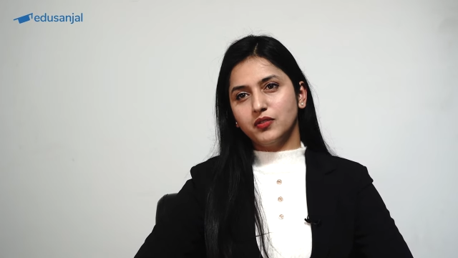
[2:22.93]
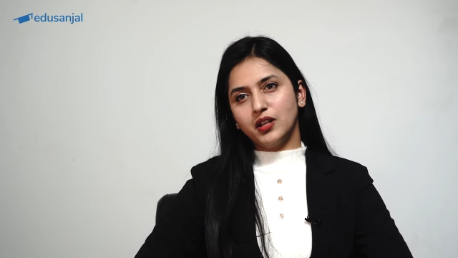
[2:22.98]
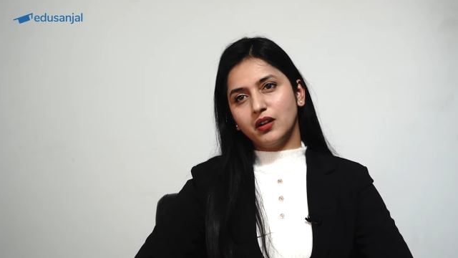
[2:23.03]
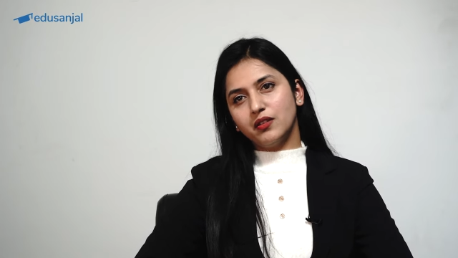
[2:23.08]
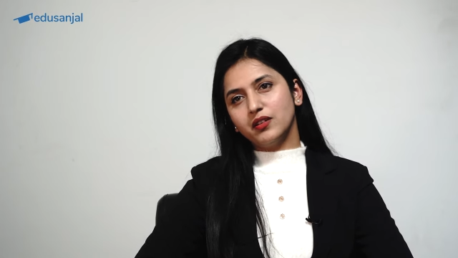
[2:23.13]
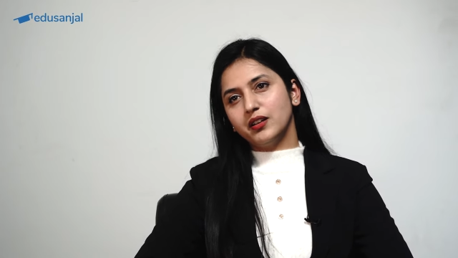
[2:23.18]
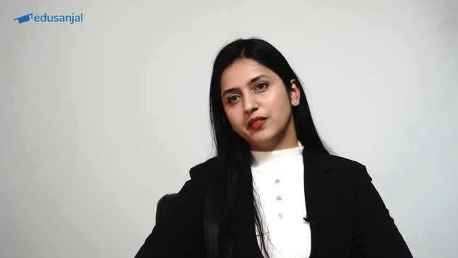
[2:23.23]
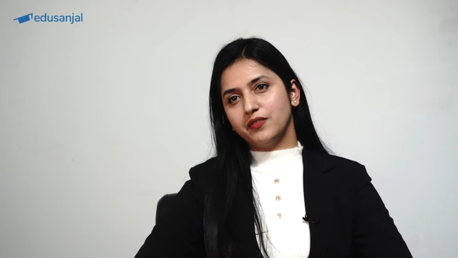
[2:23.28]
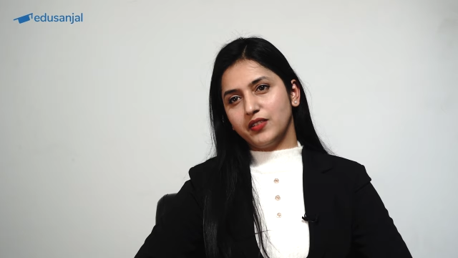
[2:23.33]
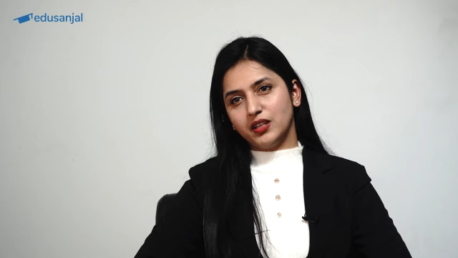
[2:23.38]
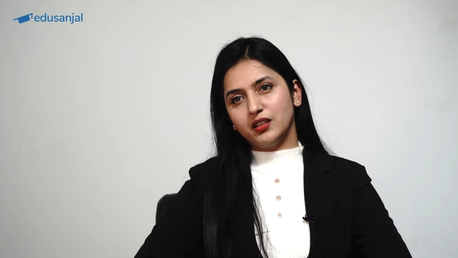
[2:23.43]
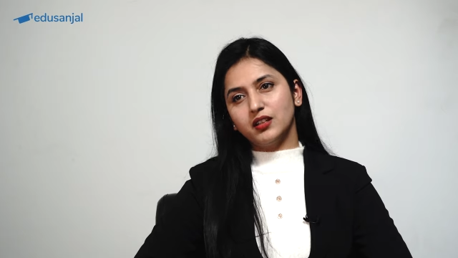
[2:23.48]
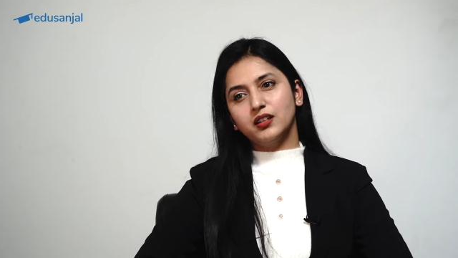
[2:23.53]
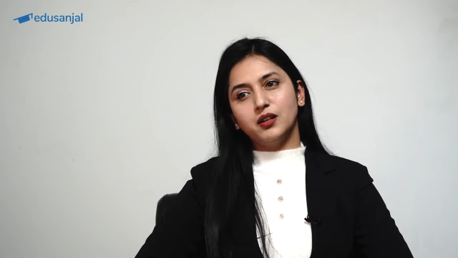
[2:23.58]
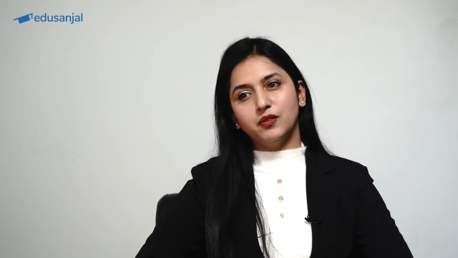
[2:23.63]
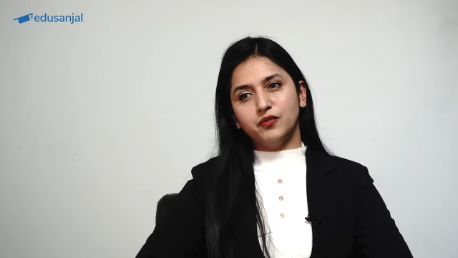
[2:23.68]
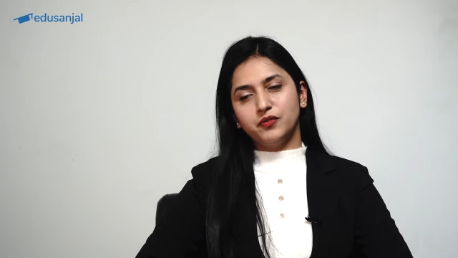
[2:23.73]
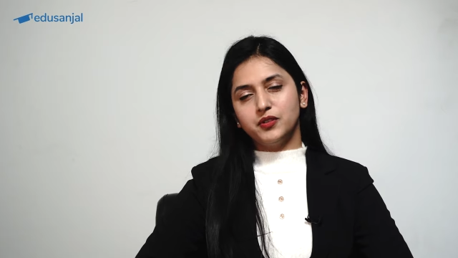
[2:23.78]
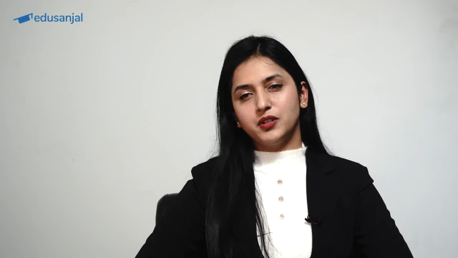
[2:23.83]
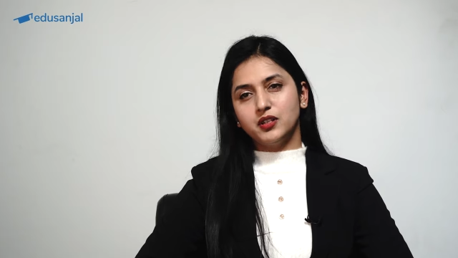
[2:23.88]
without leaving the
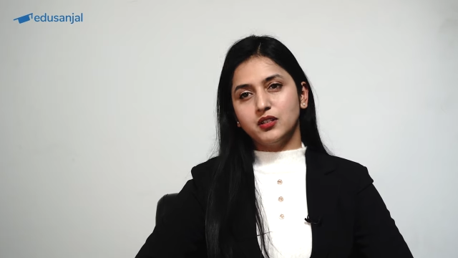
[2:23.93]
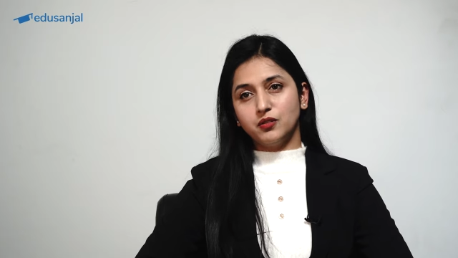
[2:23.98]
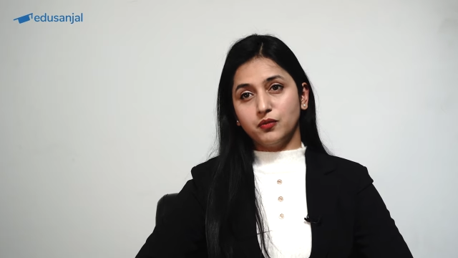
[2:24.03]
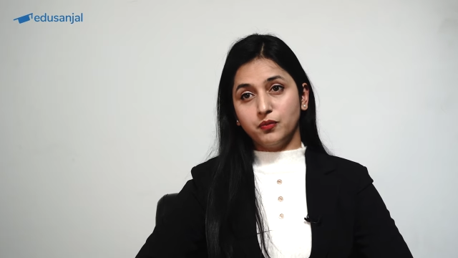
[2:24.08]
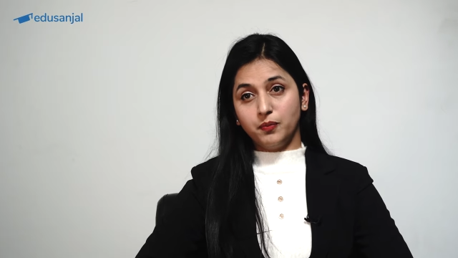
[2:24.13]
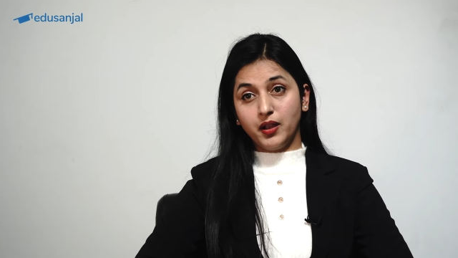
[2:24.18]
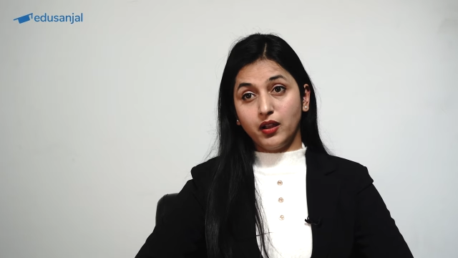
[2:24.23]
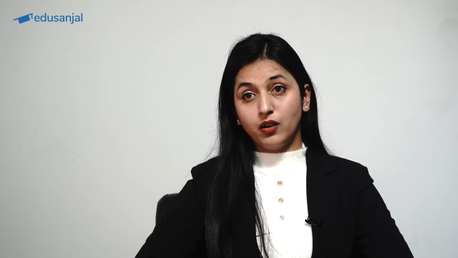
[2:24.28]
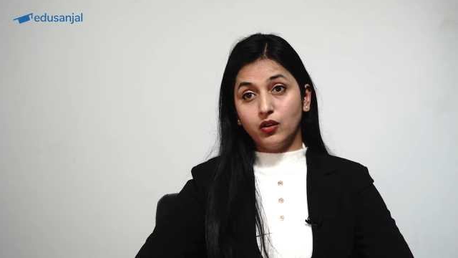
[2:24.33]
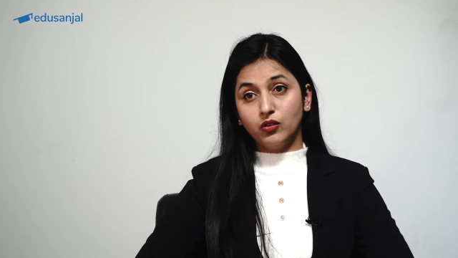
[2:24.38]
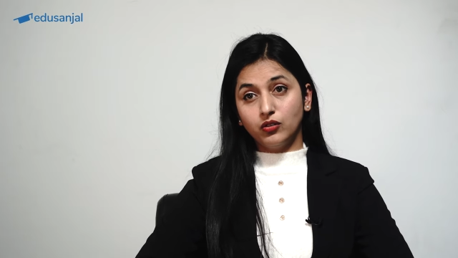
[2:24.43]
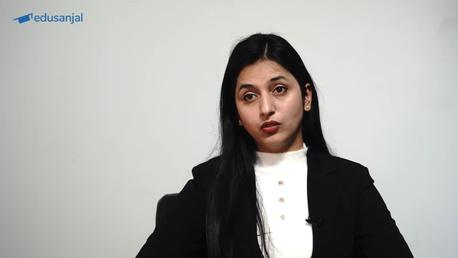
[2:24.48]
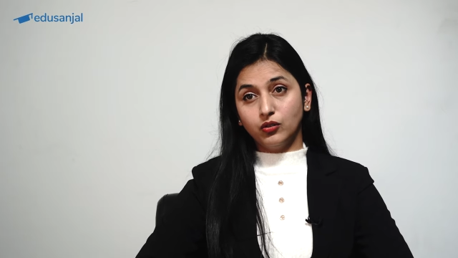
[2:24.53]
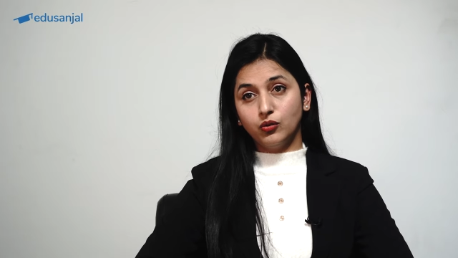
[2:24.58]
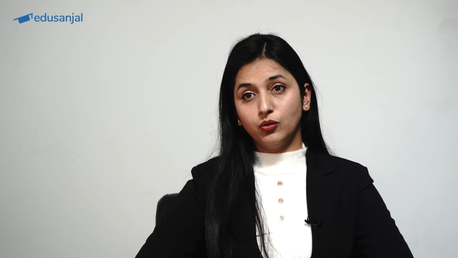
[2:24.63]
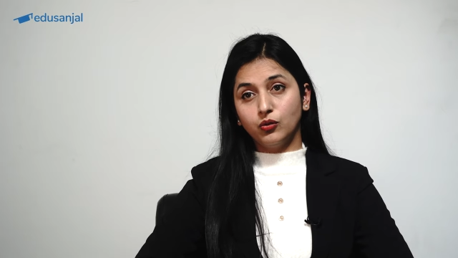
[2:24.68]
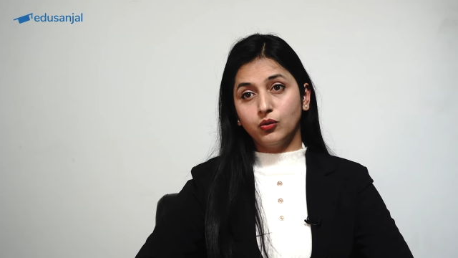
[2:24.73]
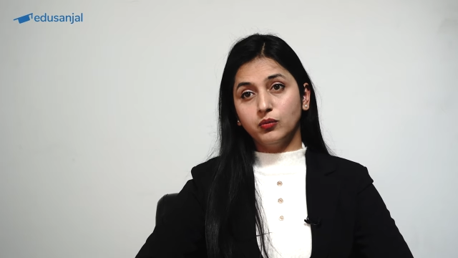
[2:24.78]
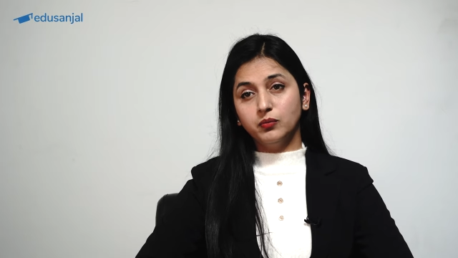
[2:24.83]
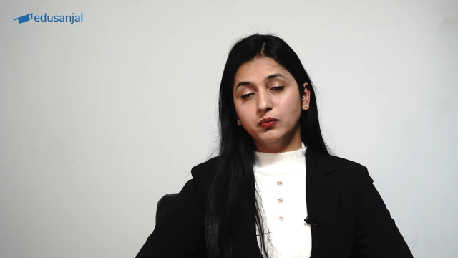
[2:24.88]
comfort of my own
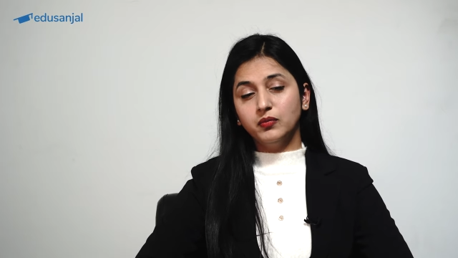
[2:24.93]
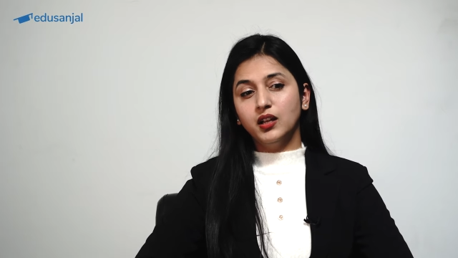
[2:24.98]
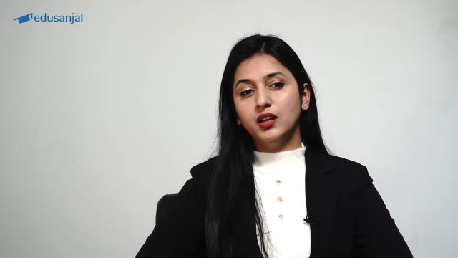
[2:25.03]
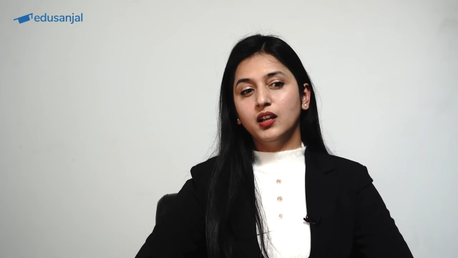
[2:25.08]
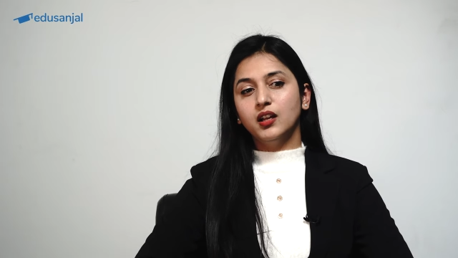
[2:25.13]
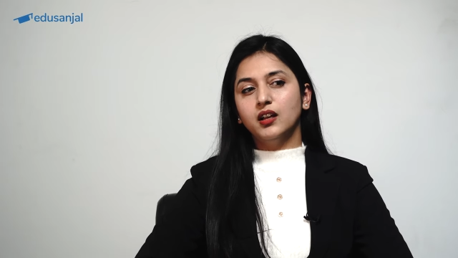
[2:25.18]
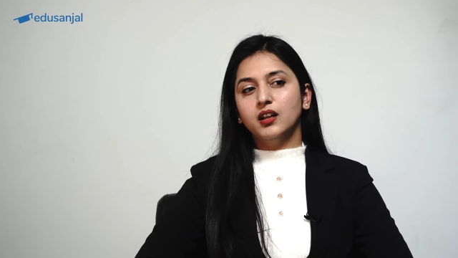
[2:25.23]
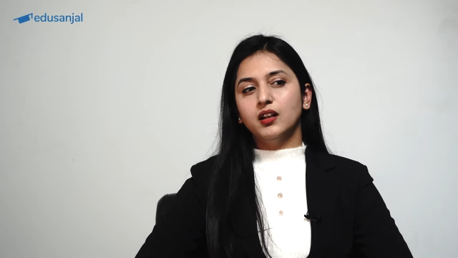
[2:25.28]
home.